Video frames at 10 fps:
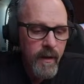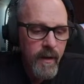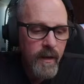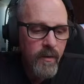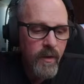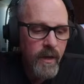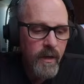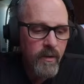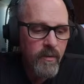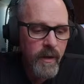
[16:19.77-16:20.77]

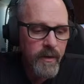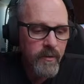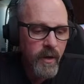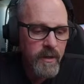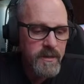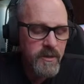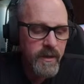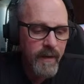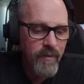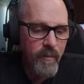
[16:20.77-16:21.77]
Hello, unknown artist. Good
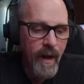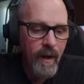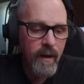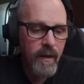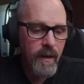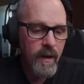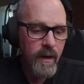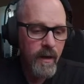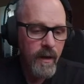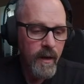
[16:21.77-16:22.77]
to have you back.
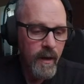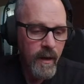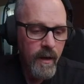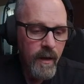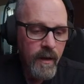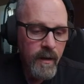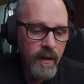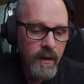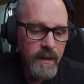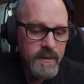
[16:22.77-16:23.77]

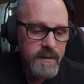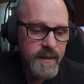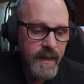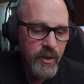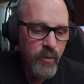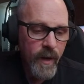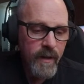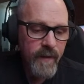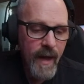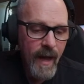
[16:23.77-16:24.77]
Let's see. Do you
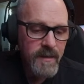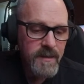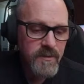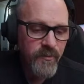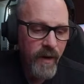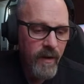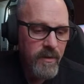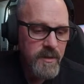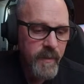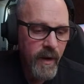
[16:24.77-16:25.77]
reckon the Axis
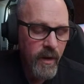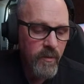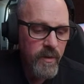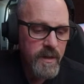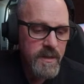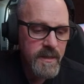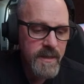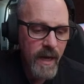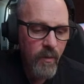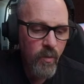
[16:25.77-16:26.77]
virus paired with the
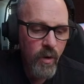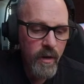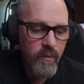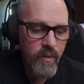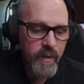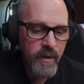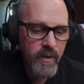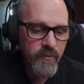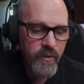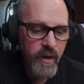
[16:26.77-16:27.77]
Digitakt 1 would be
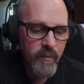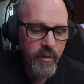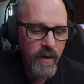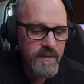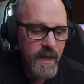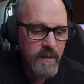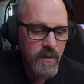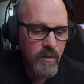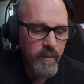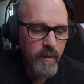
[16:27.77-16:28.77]
good for improv
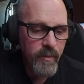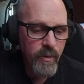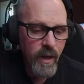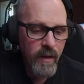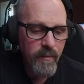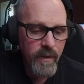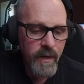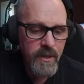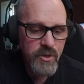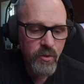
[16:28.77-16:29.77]
techno? Maybe with a lot of MIDI
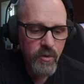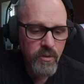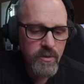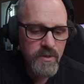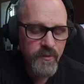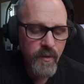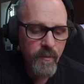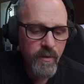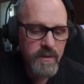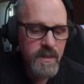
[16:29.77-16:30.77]
controllers for the
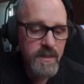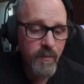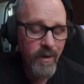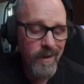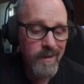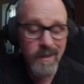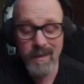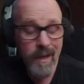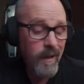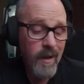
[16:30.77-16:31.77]
multi-timbrality.
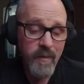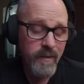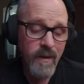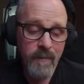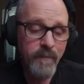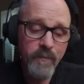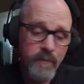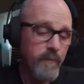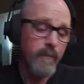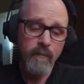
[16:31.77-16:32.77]
Yeah, I mean, the
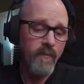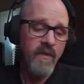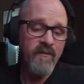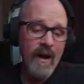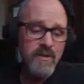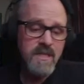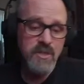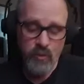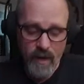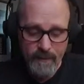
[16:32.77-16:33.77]
virus is
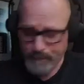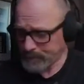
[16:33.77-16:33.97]
great.